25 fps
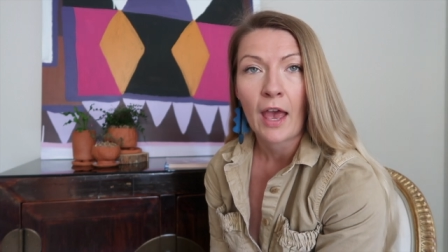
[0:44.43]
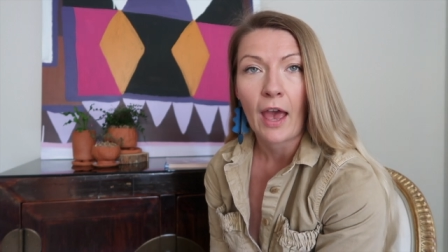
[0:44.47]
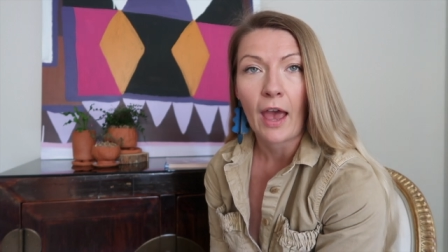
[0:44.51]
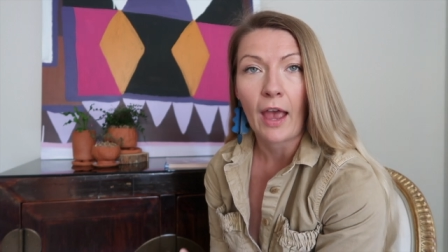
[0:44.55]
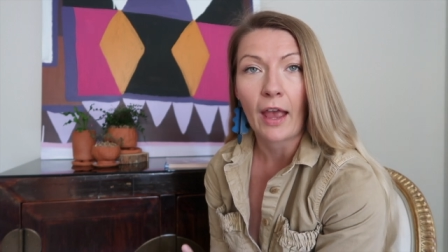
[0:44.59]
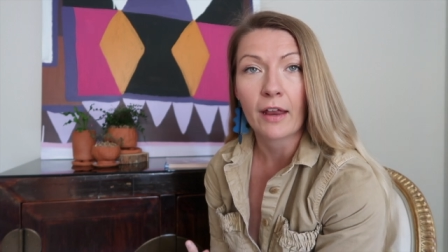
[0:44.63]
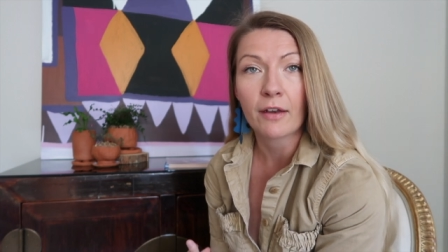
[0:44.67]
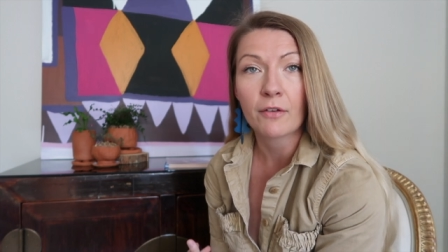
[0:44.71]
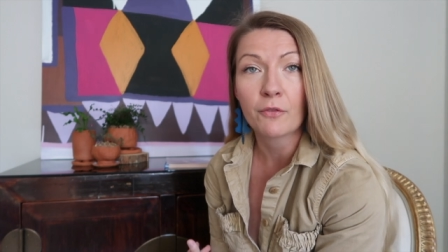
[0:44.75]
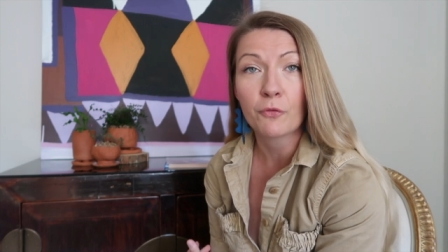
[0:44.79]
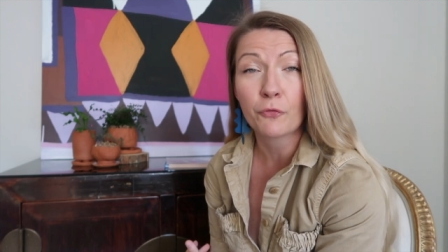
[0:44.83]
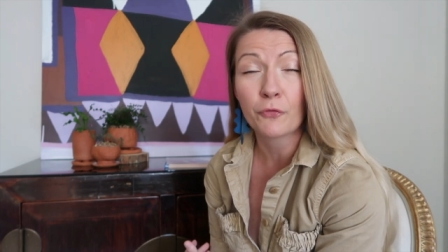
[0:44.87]

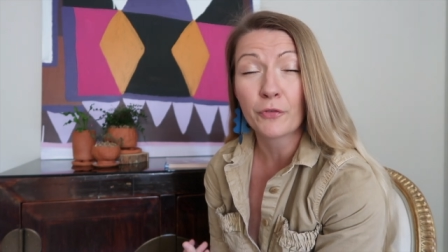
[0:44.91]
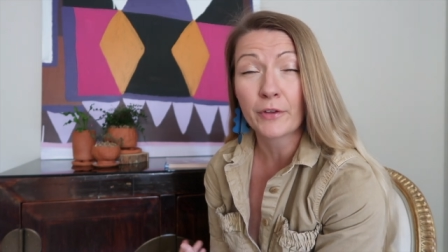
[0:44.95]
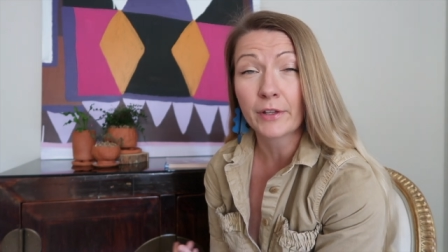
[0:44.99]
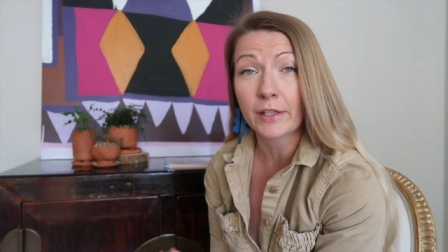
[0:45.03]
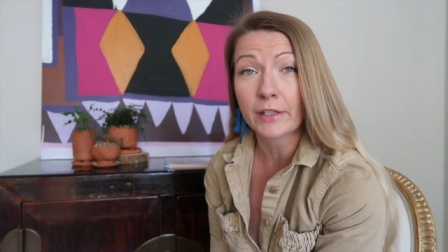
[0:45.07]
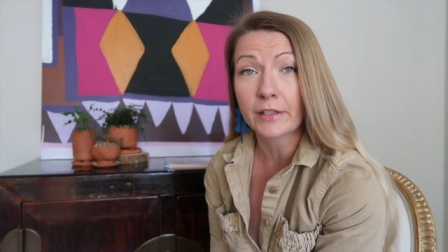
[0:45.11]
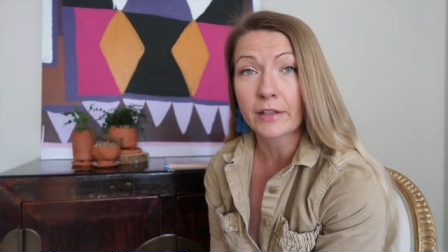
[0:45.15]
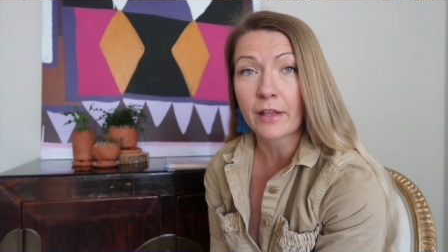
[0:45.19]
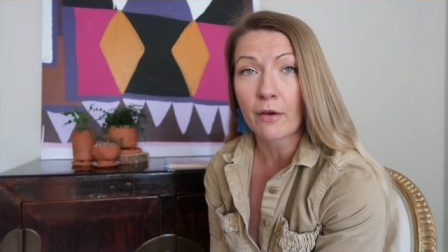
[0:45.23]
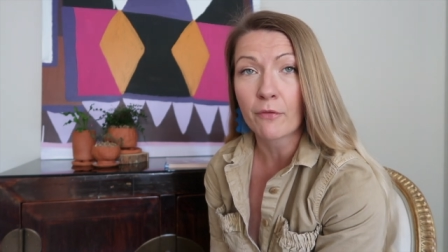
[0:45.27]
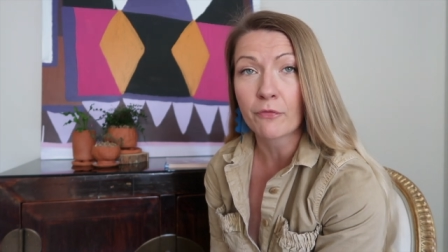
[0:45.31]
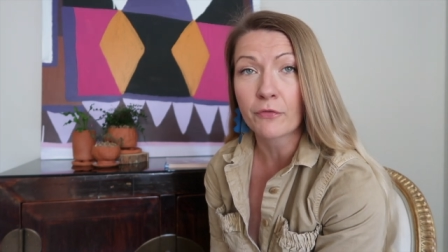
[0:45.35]
and
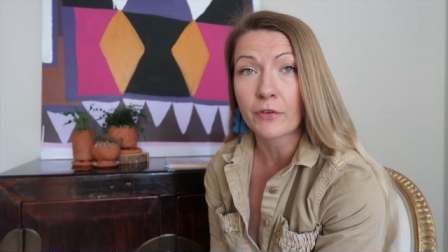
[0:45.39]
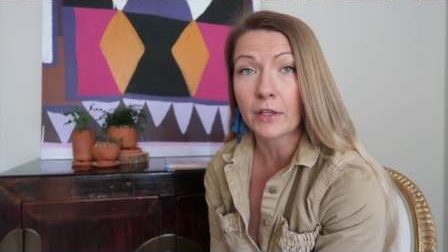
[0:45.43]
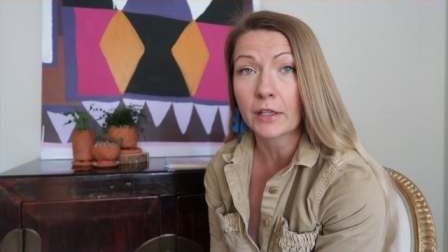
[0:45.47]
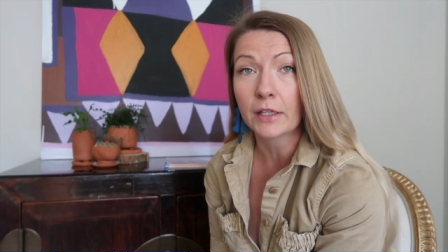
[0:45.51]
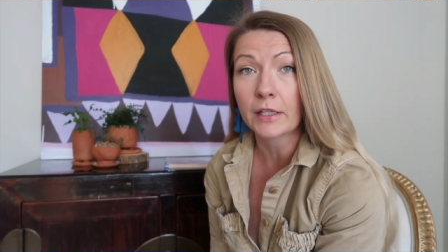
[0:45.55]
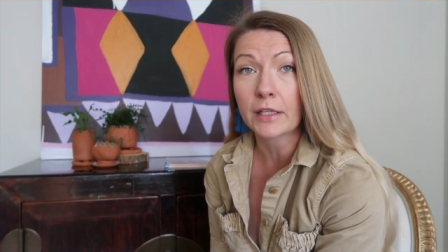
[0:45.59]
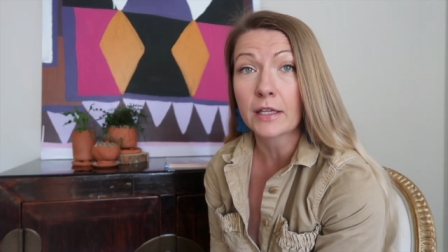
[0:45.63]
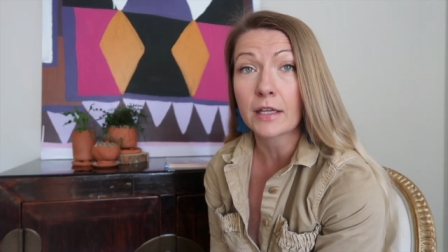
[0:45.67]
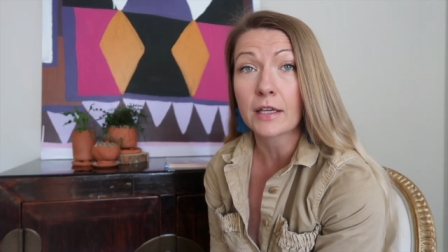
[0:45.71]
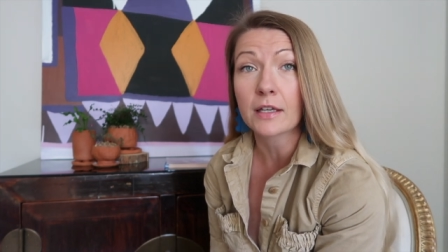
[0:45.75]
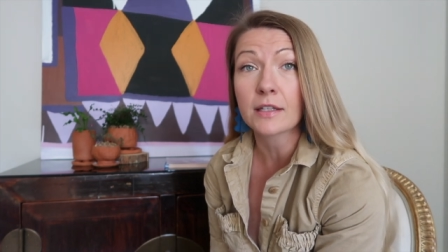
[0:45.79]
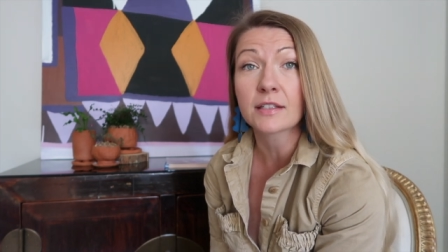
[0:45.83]
feeling that
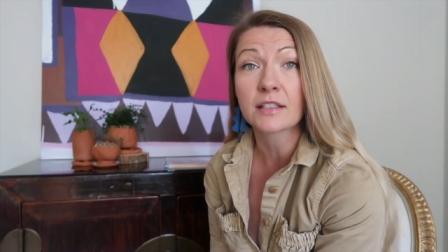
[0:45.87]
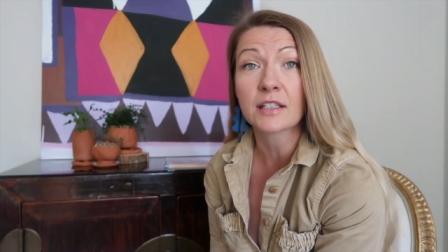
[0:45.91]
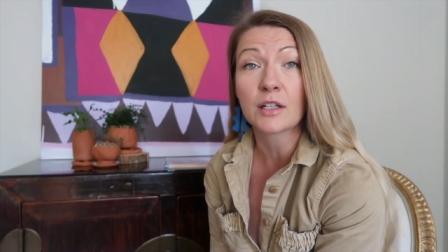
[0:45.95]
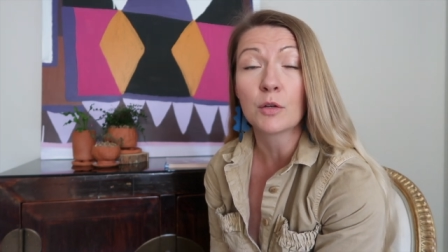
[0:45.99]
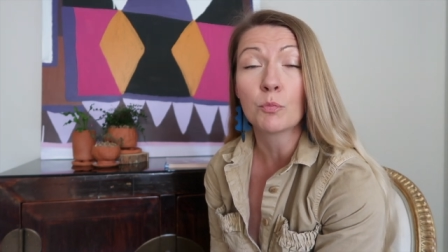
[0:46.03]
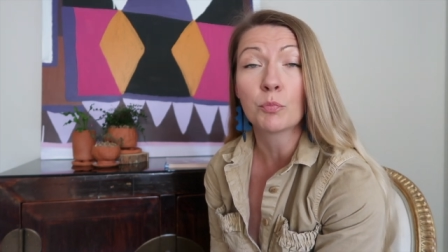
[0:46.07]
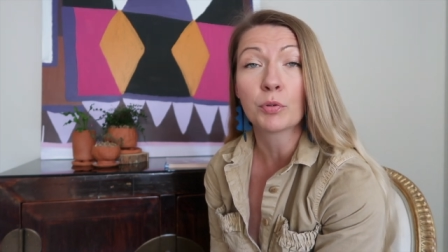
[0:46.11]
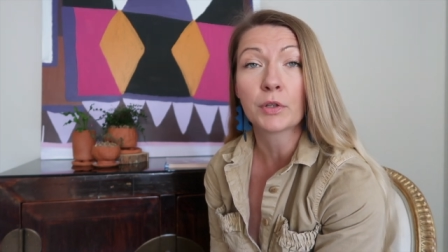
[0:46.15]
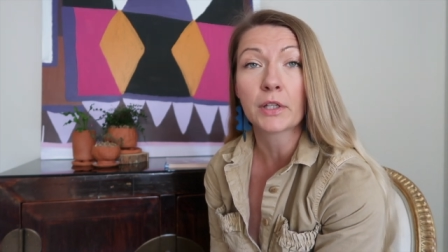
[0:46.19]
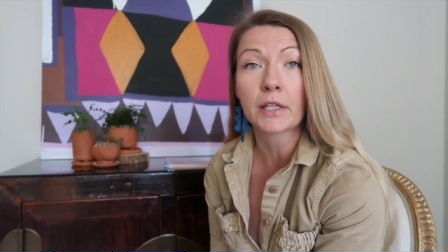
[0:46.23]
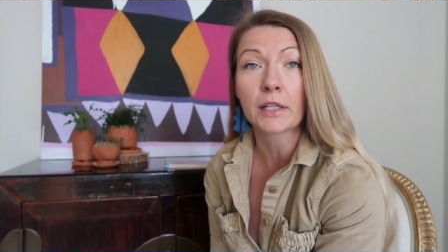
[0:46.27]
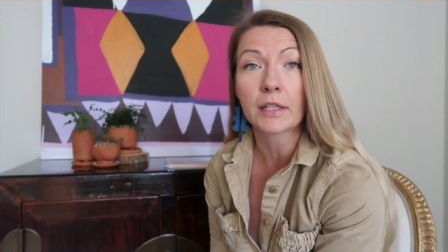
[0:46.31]
feeling is
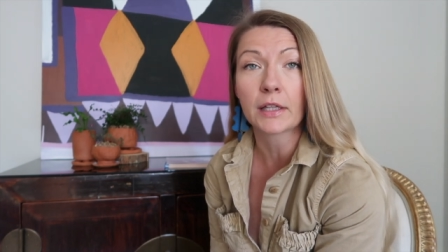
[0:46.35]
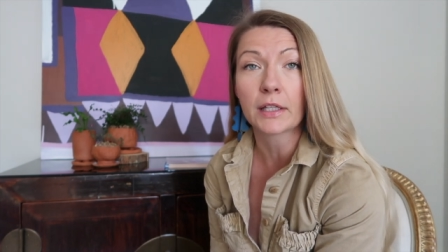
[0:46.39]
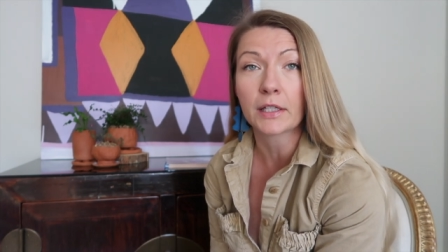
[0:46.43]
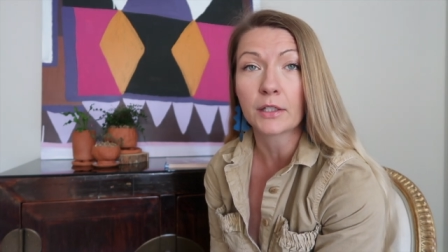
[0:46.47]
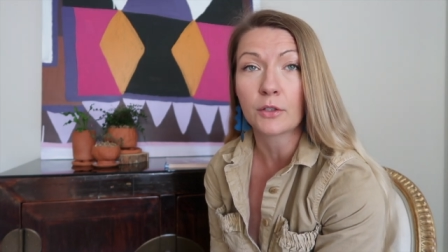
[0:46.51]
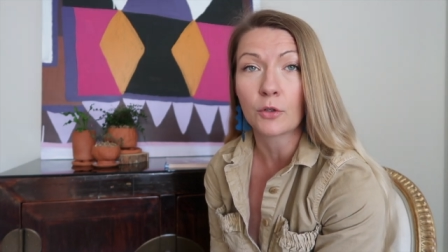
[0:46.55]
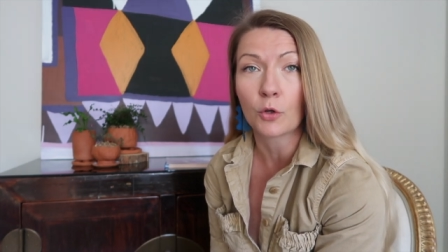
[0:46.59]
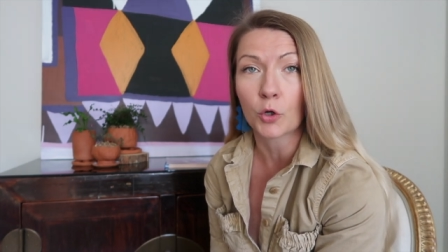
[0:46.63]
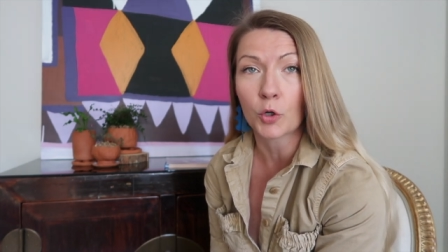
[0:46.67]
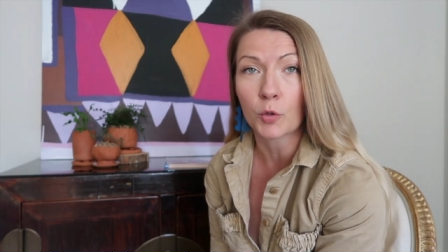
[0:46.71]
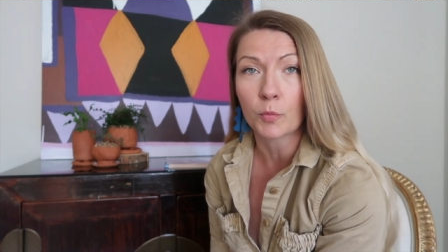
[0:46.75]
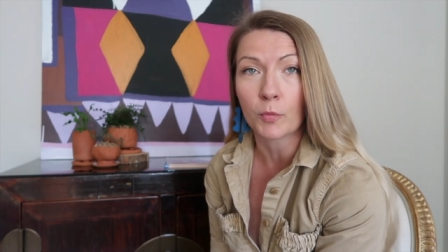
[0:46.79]
completely
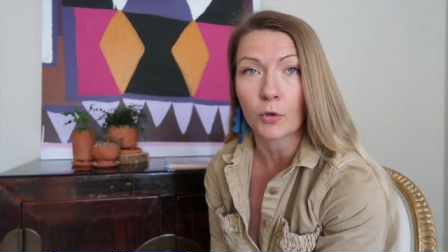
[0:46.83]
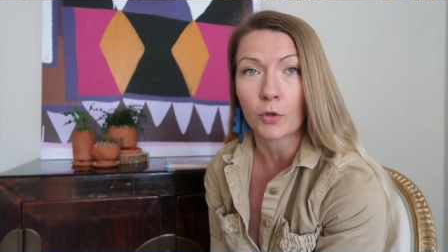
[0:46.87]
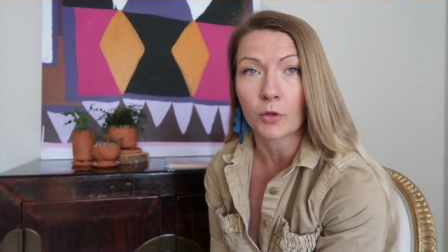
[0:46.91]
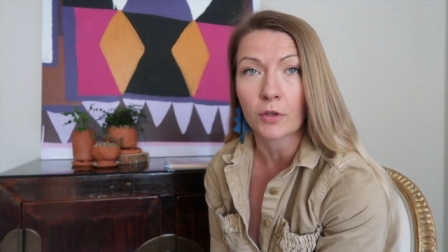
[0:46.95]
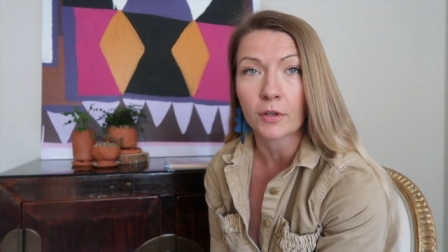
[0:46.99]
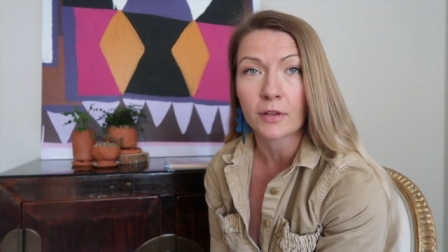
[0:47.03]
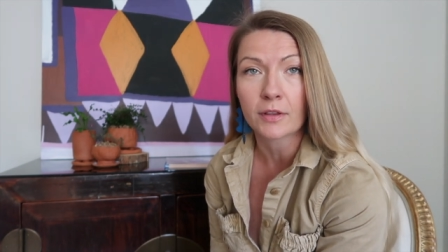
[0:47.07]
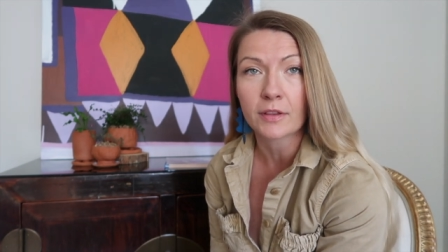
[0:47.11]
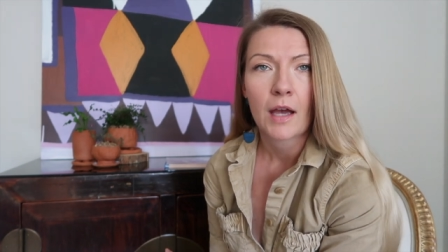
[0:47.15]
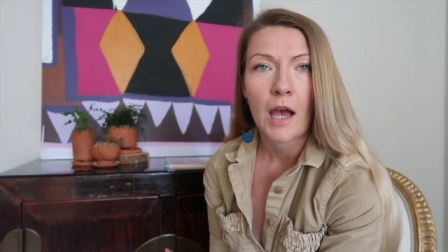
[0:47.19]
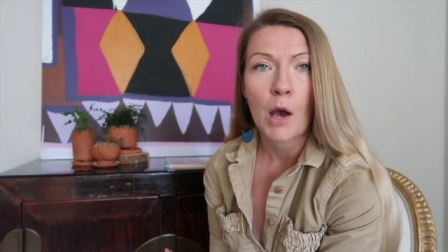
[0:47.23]
normal.